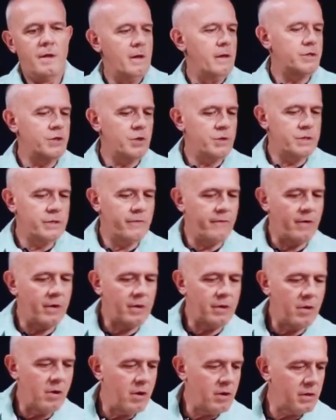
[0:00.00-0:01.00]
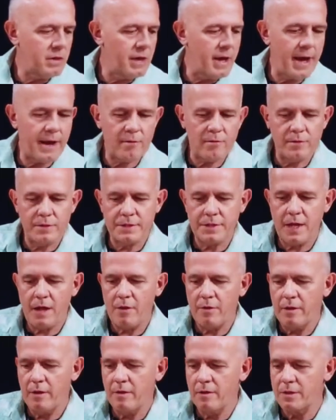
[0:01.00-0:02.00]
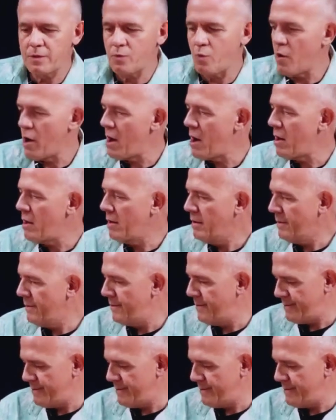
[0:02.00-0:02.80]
See some of our long laterals out here as well.